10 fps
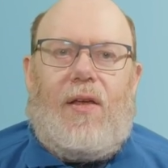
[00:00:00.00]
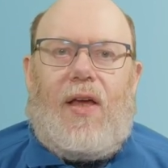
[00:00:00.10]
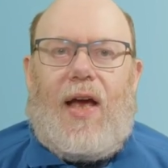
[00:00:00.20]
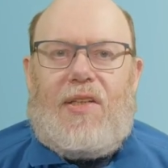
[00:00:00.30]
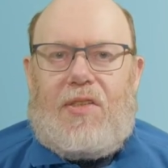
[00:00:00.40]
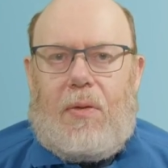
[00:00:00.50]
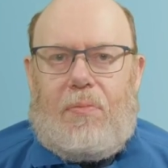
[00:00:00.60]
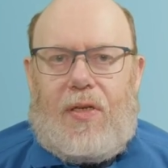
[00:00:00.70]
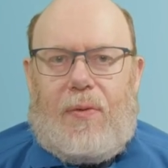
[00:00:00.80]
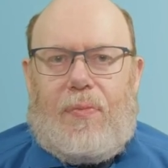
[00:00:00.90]

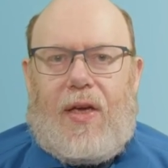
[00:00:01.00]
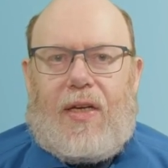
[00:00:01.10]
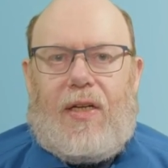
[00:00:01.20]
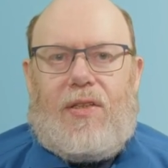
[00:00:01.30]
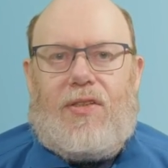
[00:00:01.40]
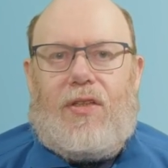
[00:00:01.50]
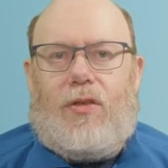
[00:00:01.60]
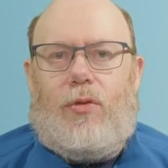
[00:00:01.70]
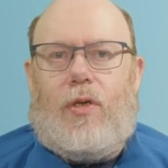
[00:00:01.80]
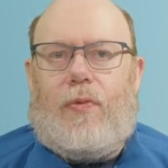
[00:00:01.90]
ICMP packets
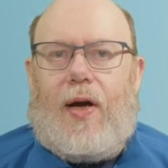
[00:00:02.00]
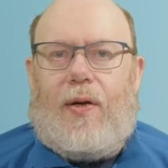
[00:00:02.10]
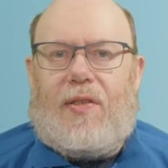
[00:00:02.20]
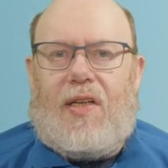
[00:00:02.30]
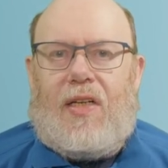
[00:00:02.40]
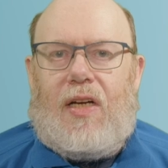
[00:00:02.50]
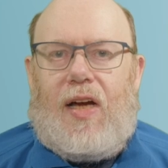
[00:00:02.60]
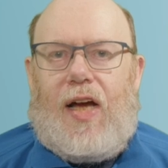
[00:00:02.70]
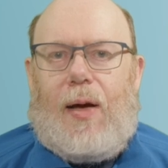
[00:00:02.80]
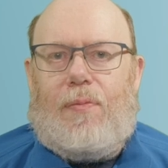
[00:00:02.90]
to a router
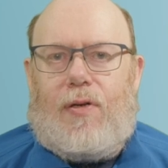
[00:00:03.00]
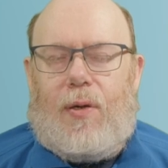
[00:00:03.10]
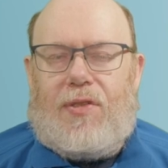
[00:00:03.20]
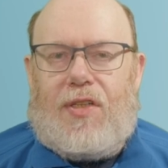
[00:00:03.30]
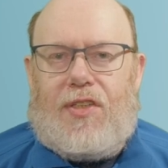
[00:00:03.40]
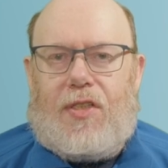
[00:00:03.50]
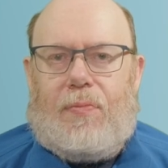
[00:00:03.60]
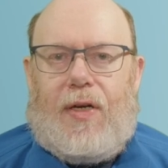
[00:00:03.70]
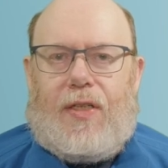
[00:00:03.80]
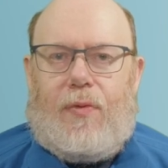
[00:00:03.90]
are processed
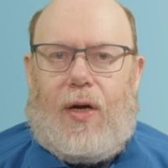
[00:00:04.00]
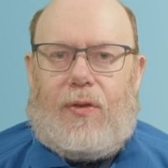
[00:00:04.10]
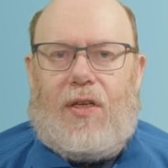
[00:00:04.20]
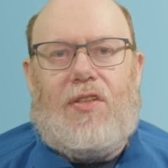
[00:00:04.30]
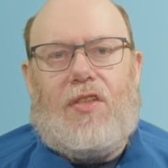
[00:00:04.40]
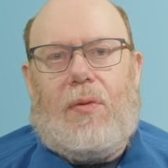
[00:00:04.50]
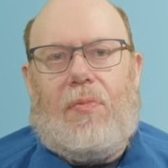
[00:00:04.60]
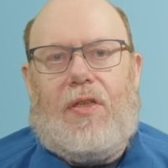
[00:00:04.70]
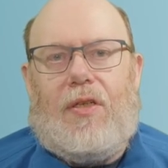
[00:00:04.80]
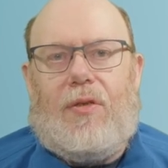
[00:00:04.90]
by the router's
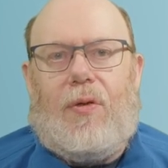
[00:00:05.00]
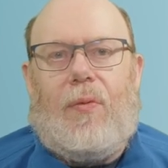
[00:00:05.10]
CPU,